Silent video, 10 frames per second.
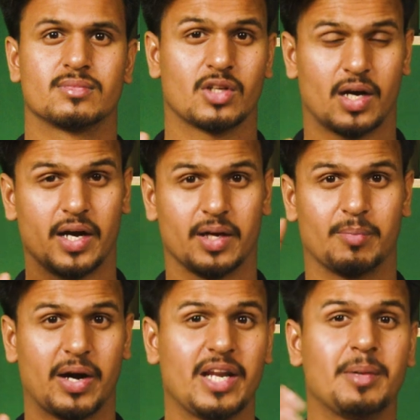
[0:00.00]
Hi,
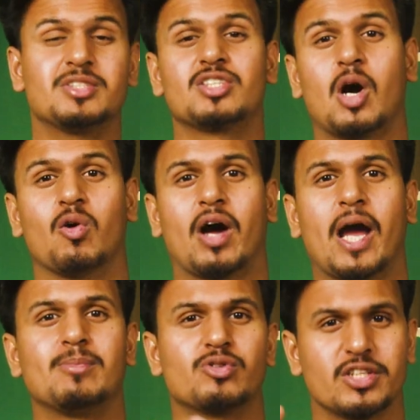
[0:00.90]
my name is Rahul.
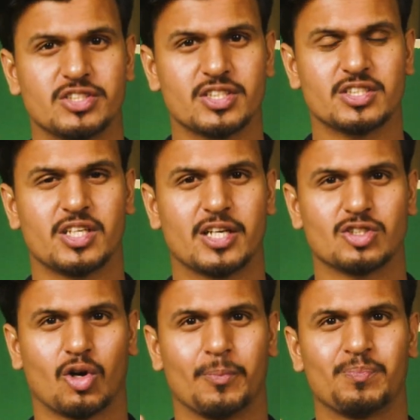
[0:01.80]
I am 26 years
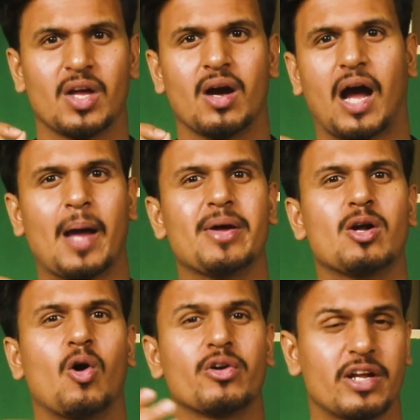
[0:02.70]
old. I am an
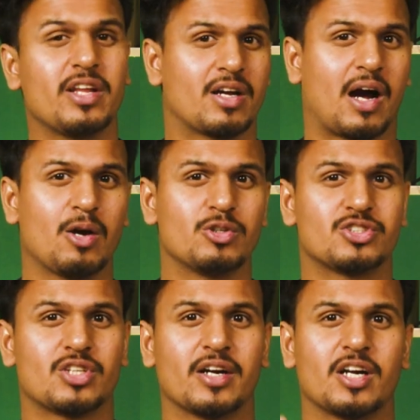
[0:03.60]
ordinary guy who
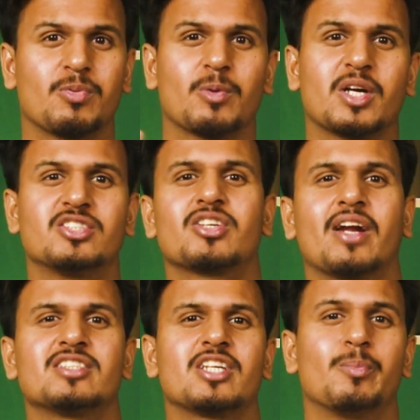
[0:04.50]
started from the
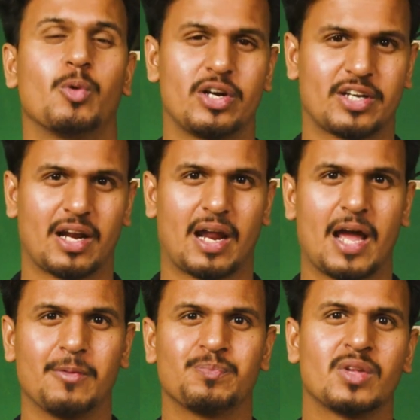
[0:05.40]
scratch and built a
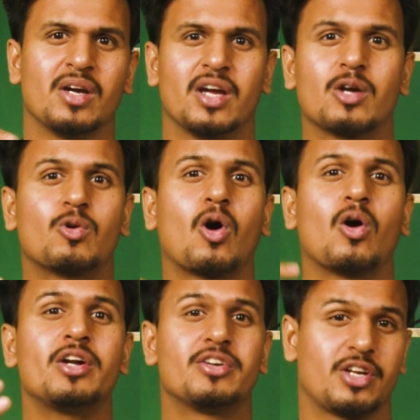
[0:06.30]
life he could
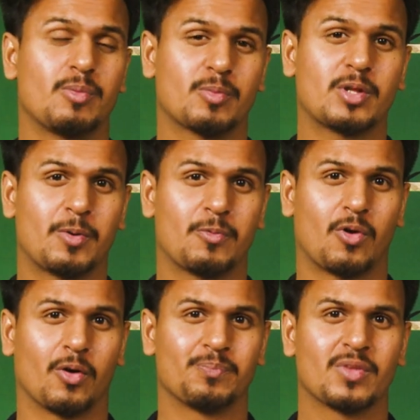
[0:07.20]
only dream of the
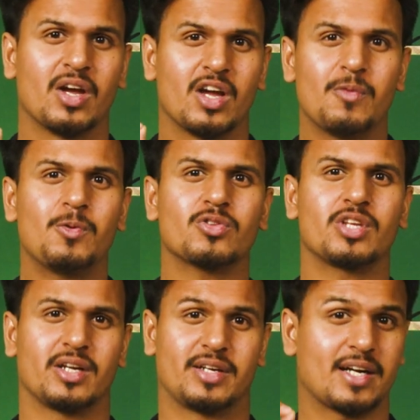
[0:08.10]
before. If you
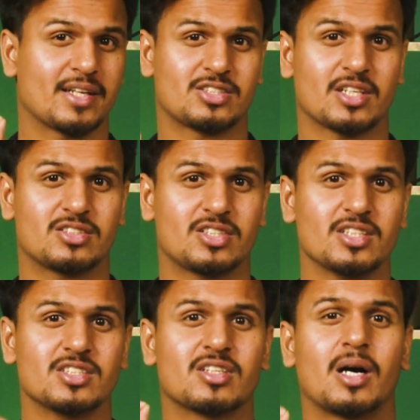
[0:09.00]
think that a
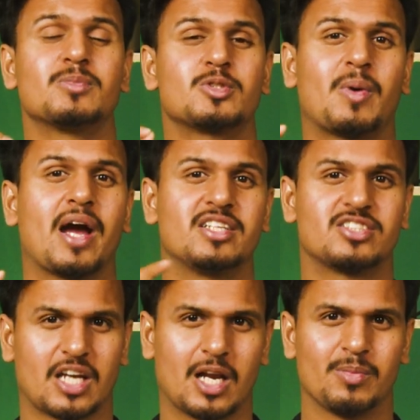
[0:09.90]
success comes by
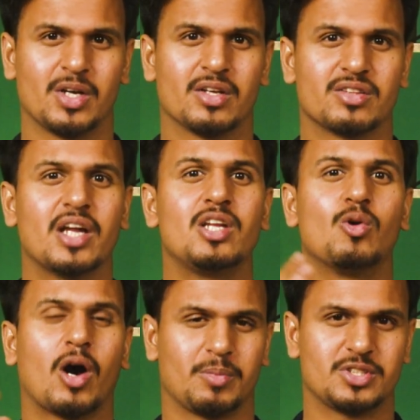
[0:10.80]
itself, then
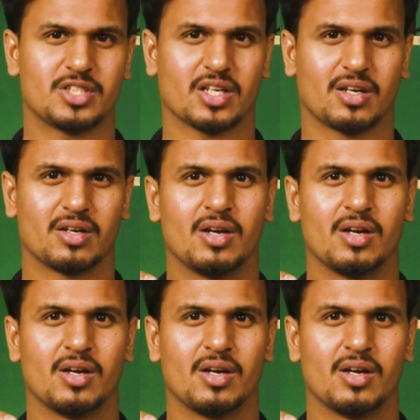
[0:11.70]
you are mistaken.